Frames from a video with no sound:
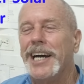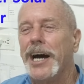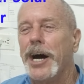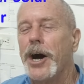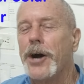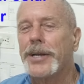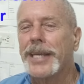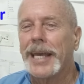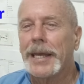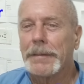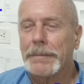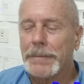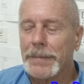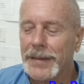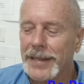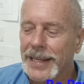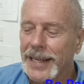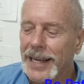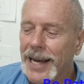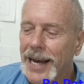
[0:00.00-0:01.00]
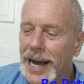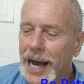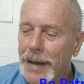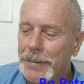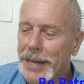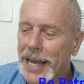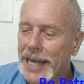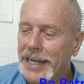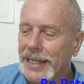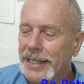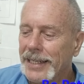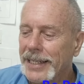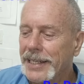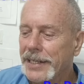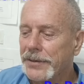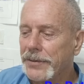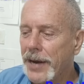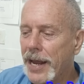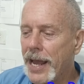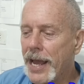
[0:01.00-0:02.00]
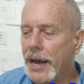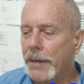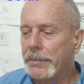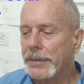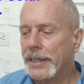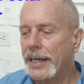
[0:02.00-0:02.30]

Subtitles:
Okay, I'm Andy Lee Graham,